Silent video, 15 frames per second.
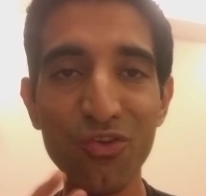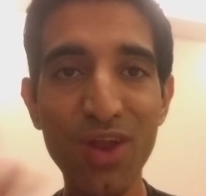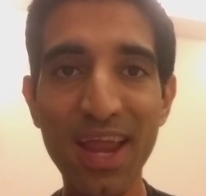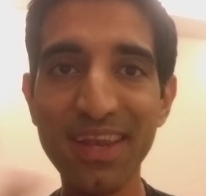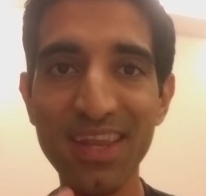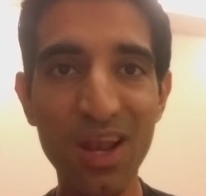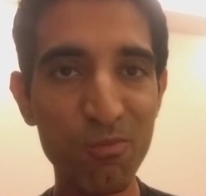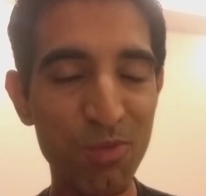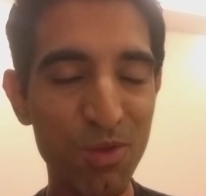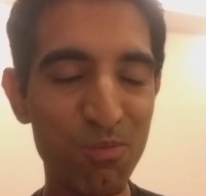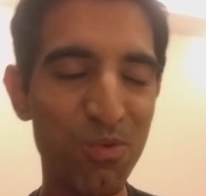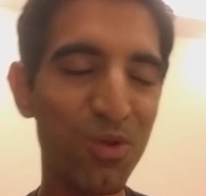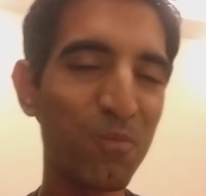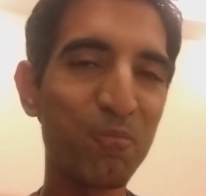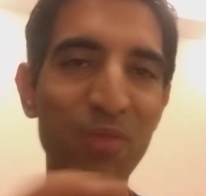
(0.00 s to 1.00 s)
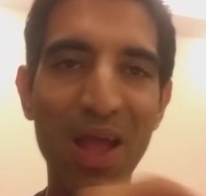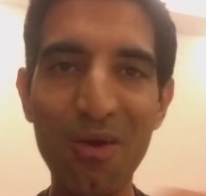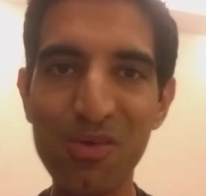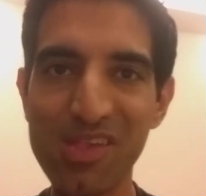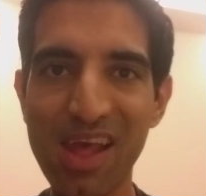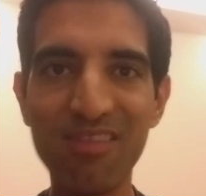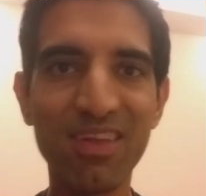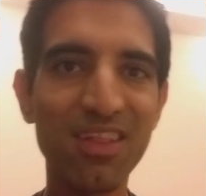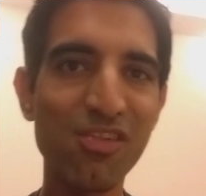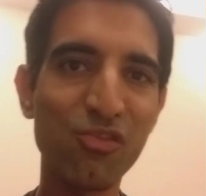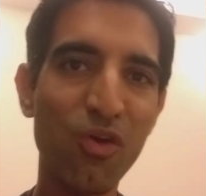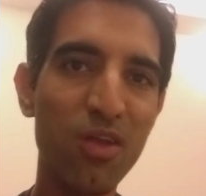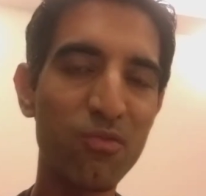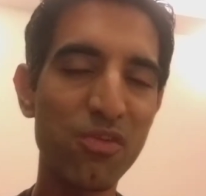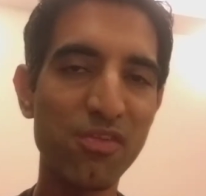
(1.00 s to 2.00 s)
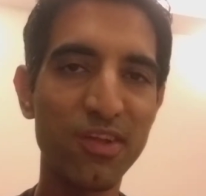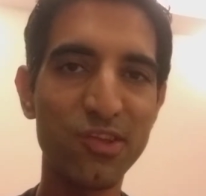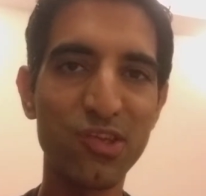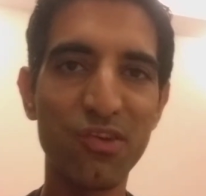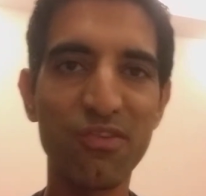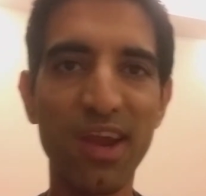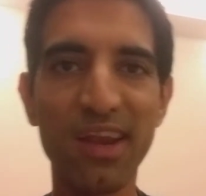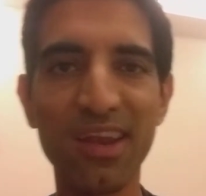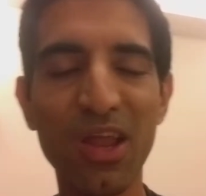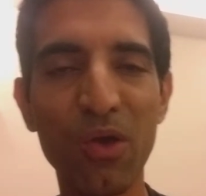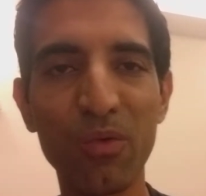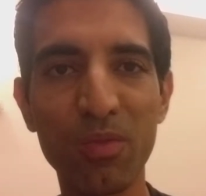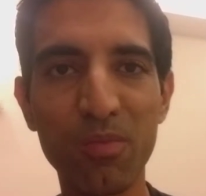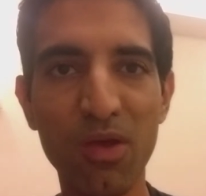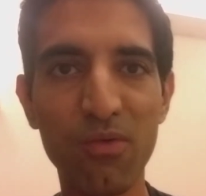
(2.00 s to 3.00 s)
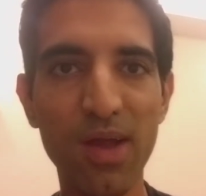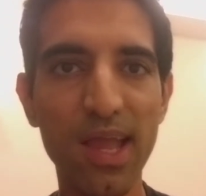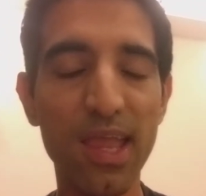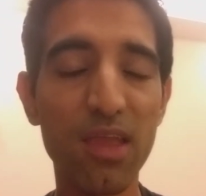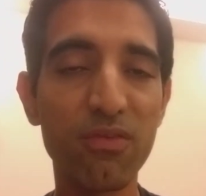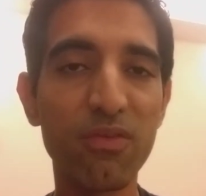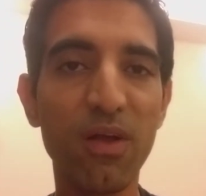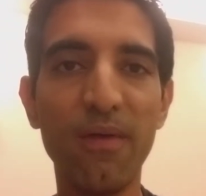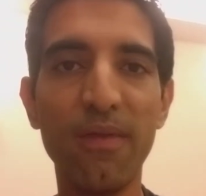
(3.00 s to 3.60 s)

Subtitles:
I tell people, I was having this conversation right now with my wife,